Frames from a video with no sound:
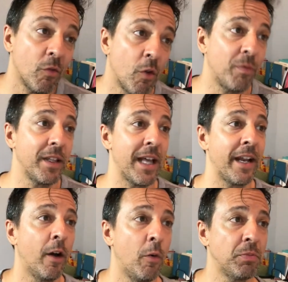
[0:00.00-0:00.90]
Hopefully that
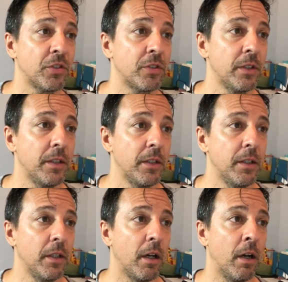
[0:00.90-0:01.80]
helps.
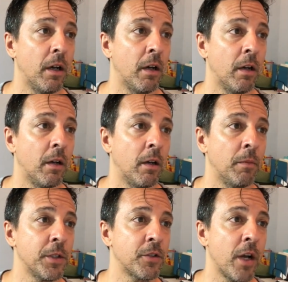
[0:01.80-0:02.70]

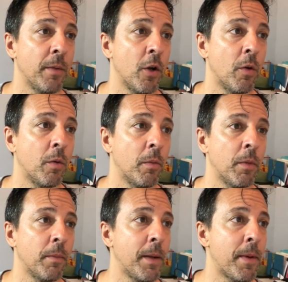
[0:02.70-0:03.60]
Describe it home.
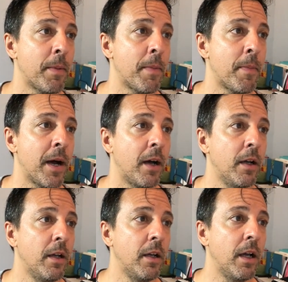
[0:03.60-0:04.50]

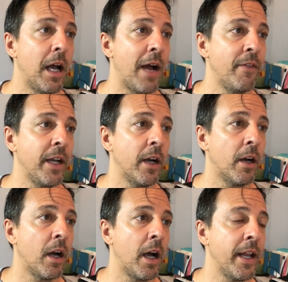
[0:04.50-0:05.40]

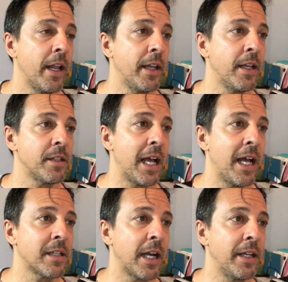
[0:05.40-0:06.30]
Javier Hernandez
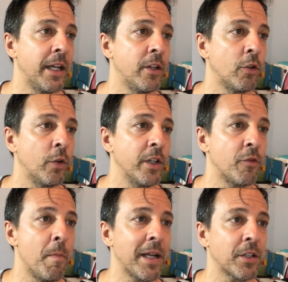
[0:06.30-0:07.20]
asks, hi Daniel, greetings
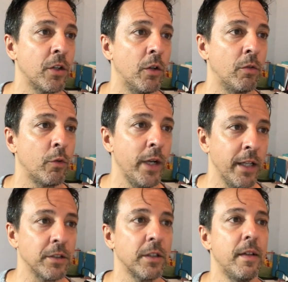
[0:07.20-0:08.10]
from Mexico.
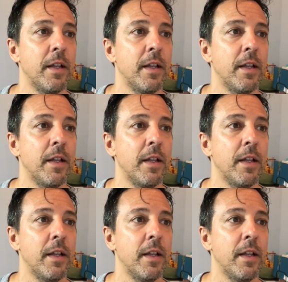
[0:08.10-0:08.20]
Greetings.